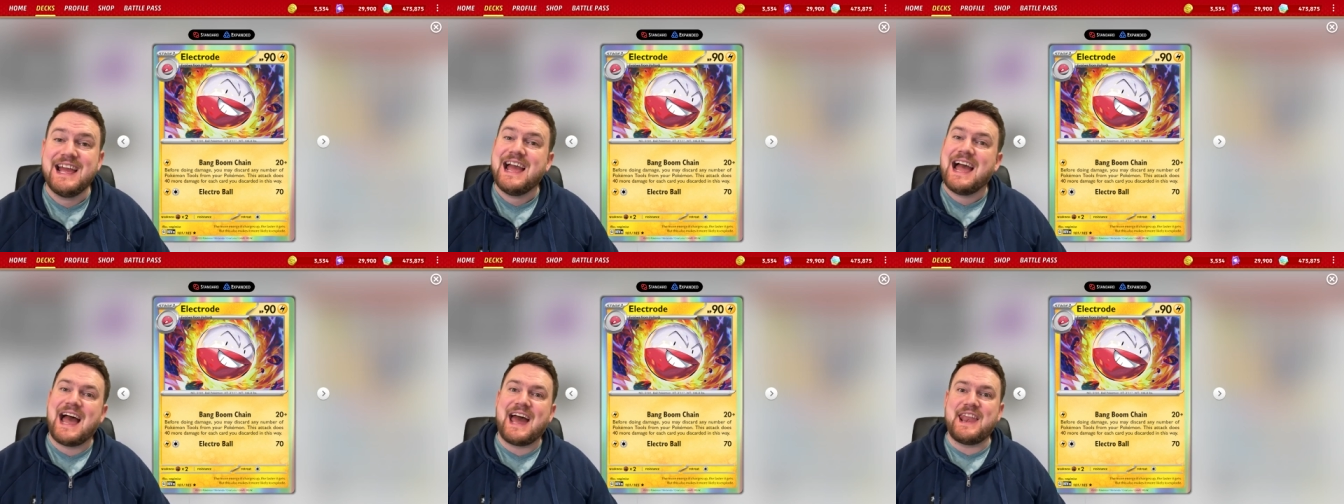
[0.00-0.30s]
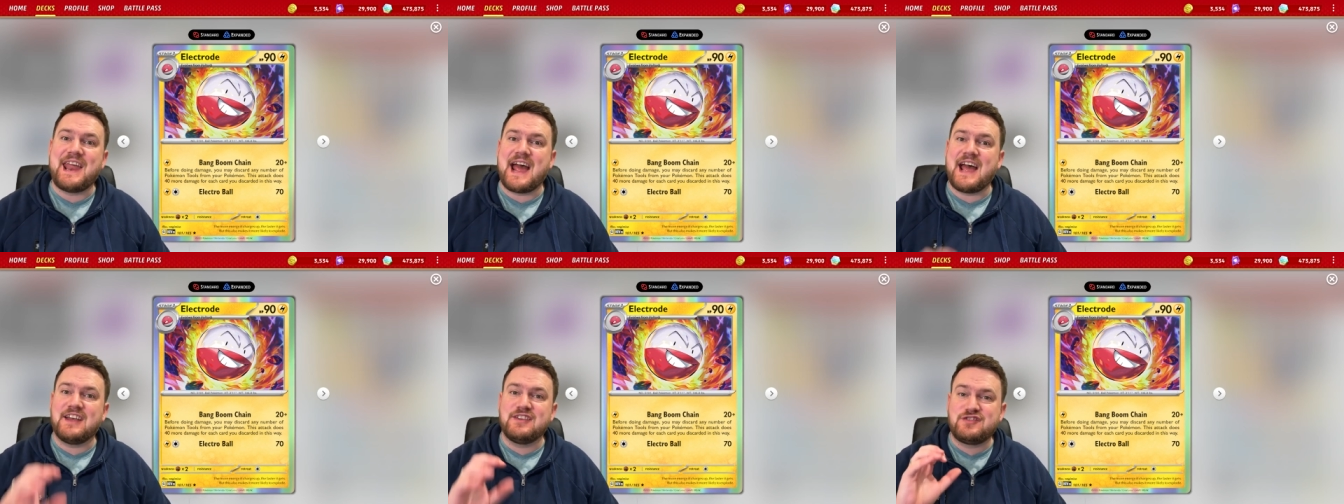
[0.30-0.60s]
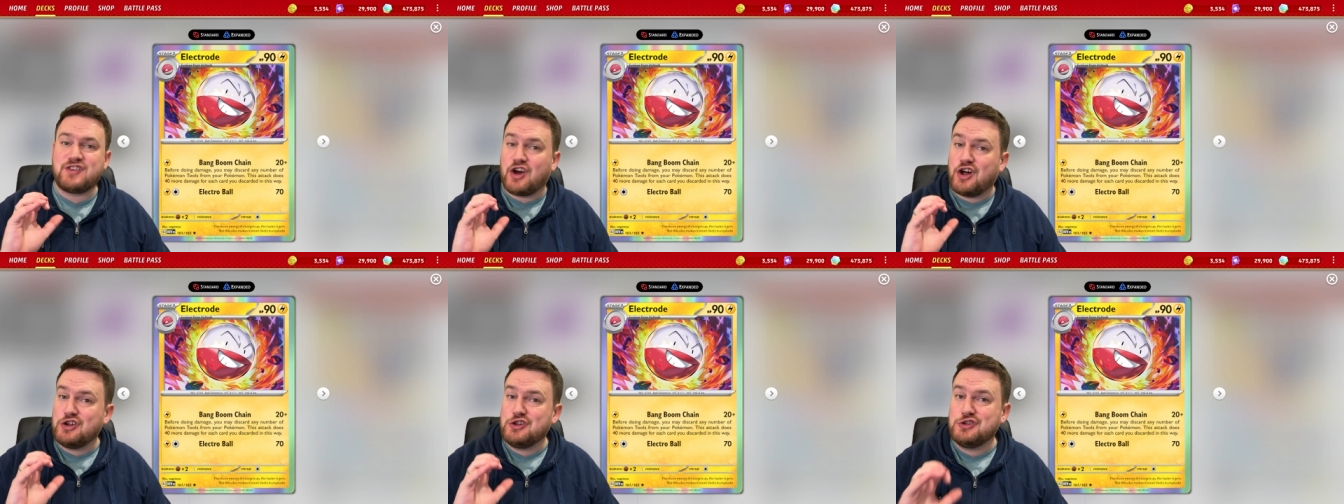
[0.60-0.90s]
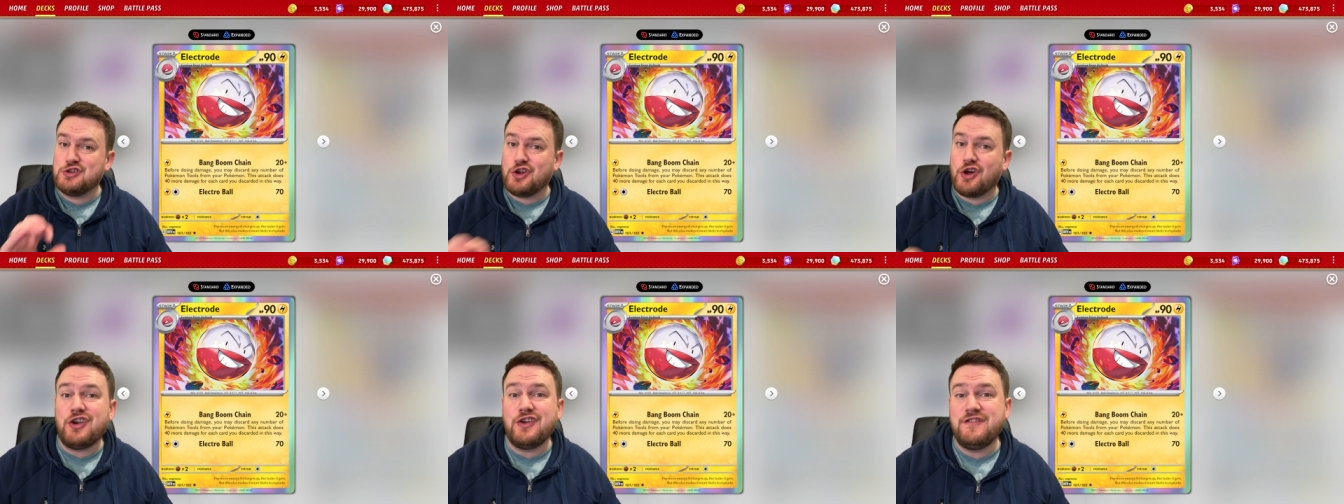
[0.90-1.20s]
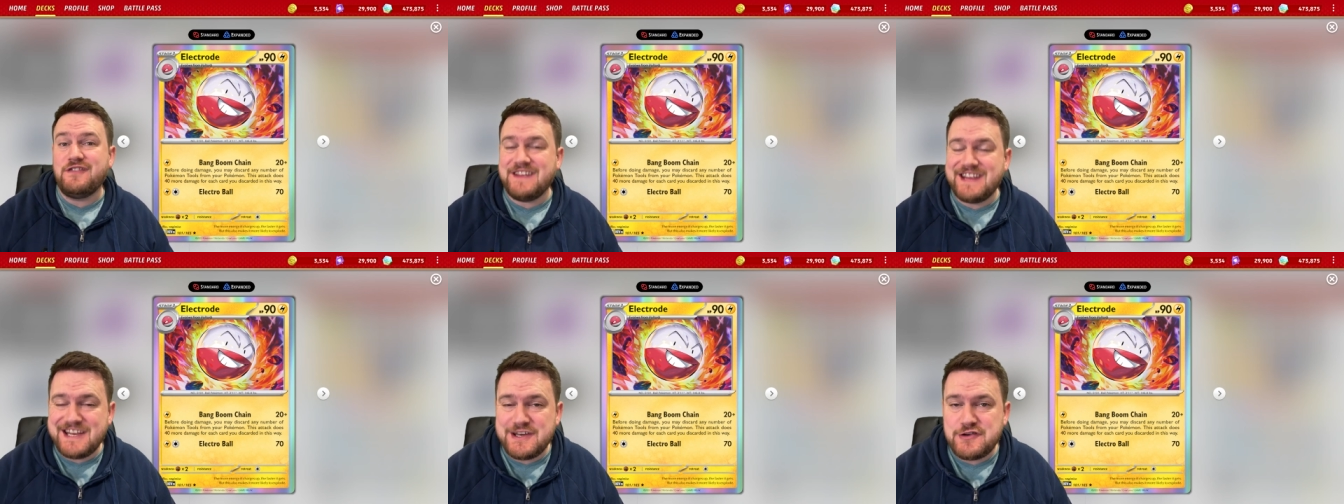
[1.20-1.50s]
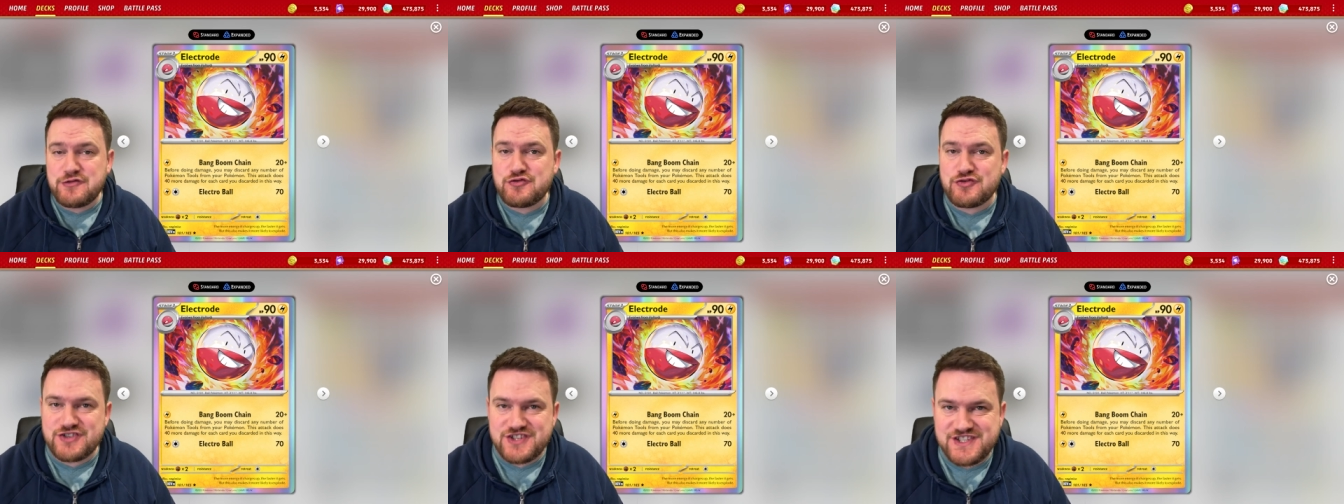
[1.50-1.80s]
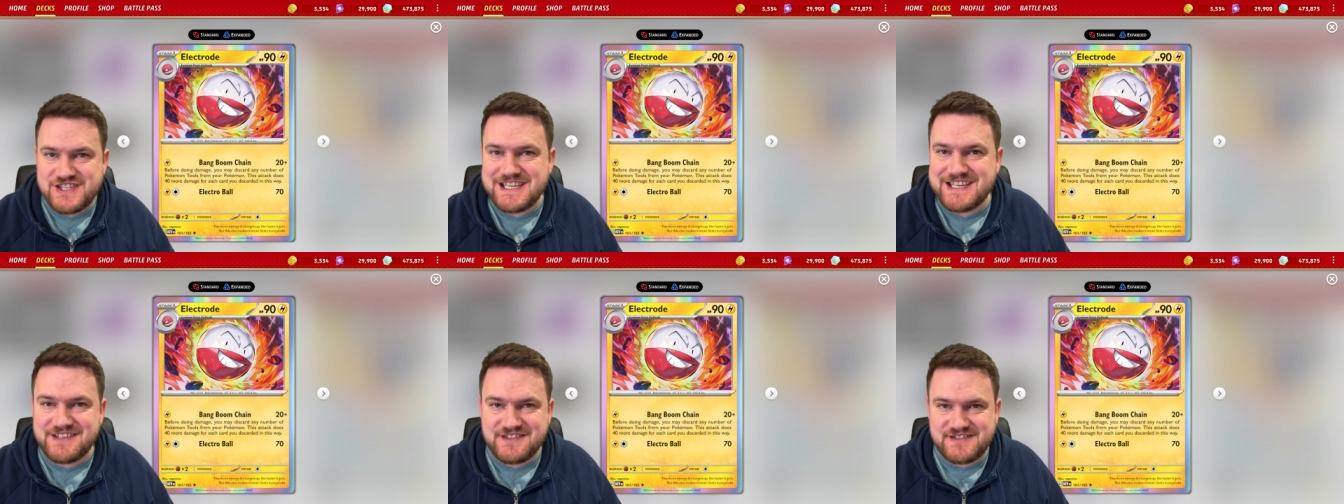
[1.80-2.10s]
and has a lot of
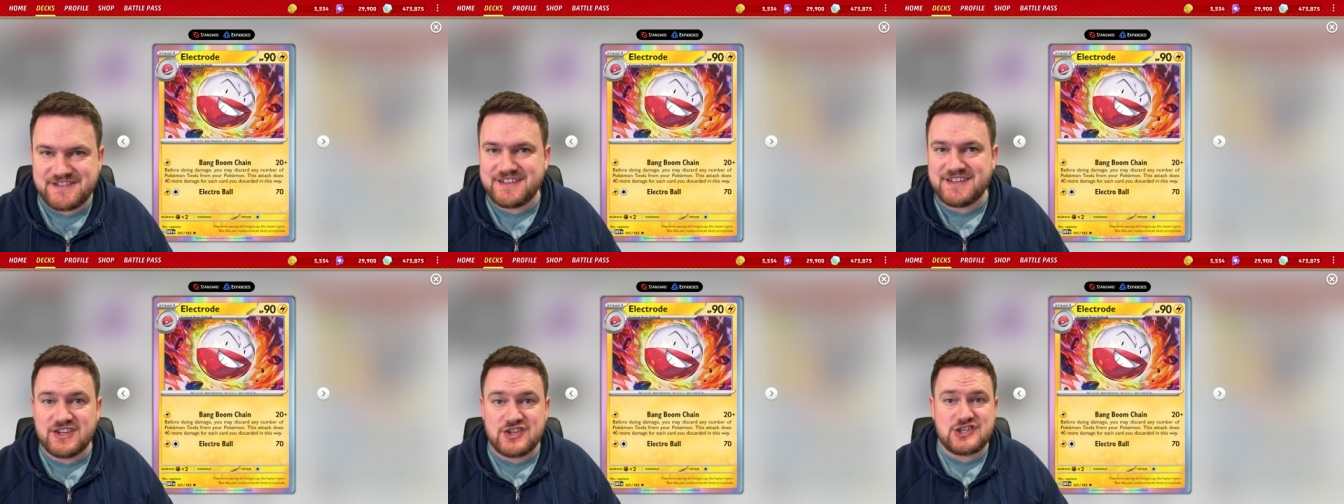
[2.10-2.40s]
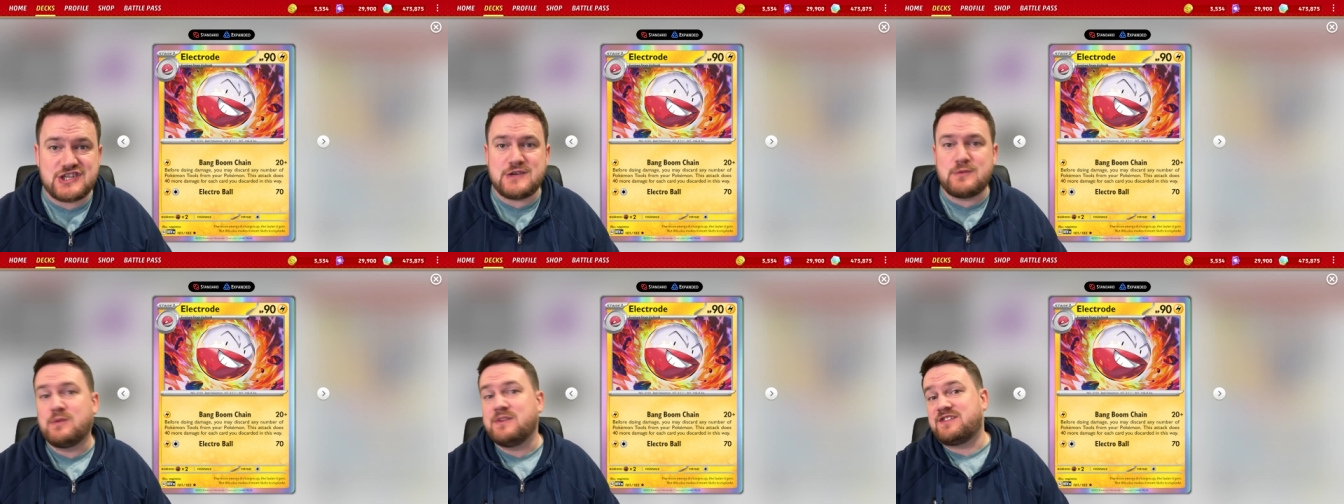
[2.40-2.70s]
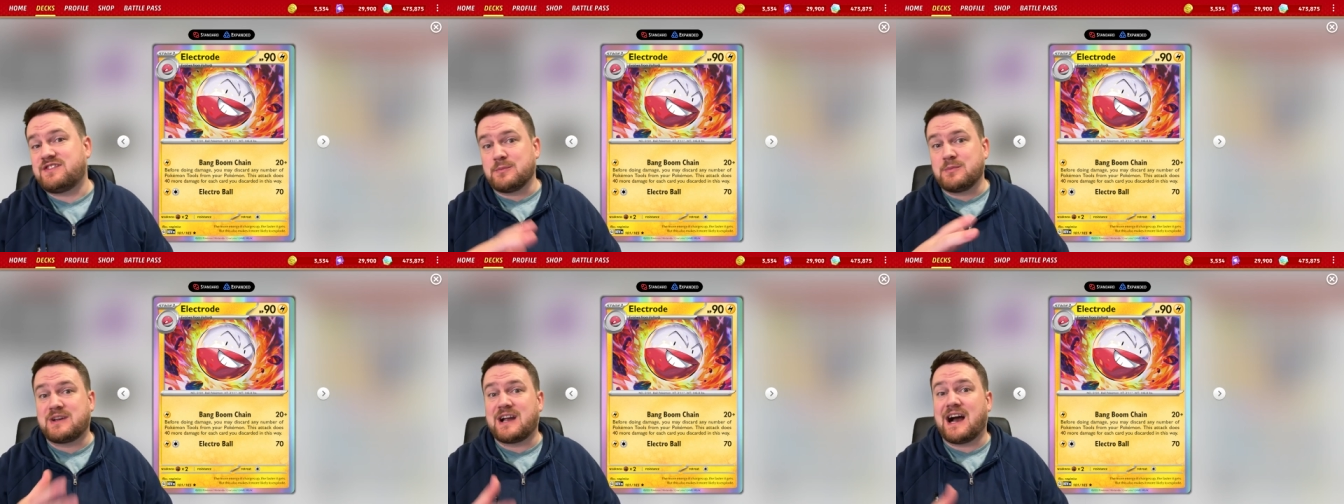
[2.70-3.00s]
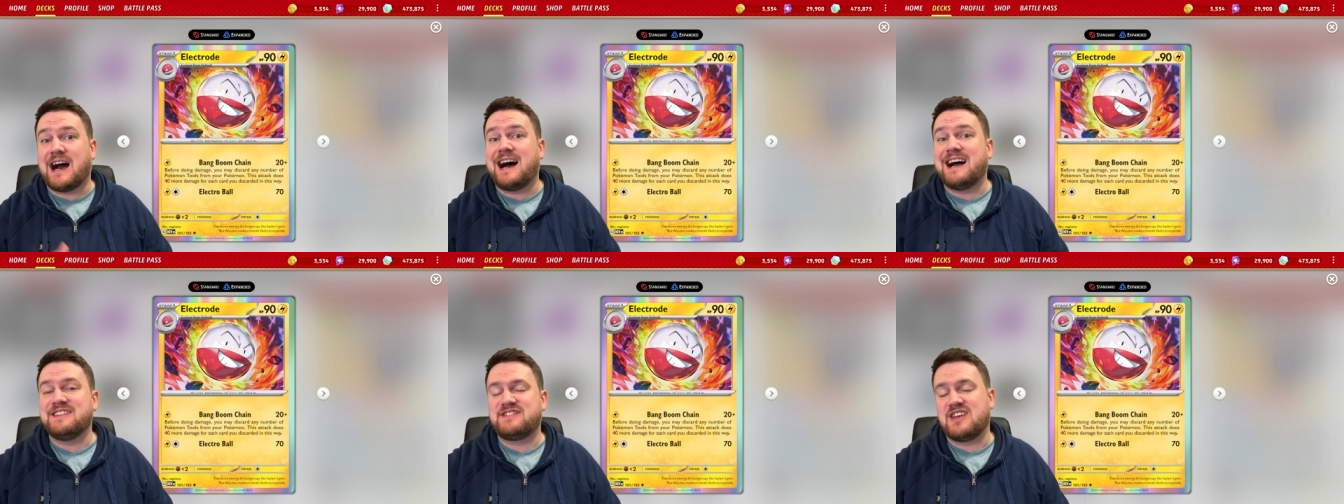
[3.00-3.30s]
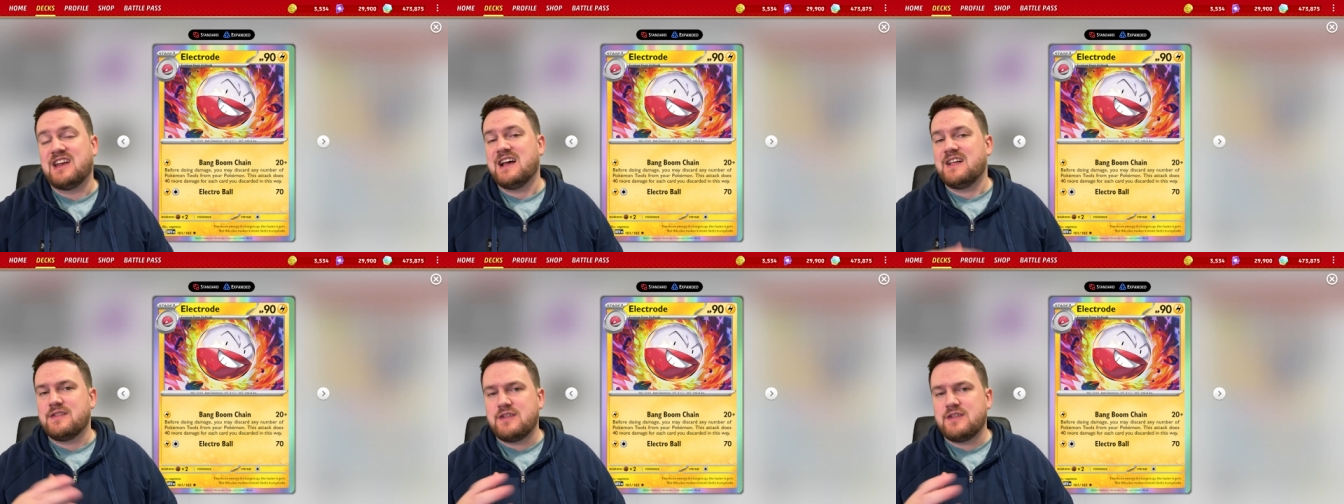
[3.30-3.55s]
interesting synergy with some cards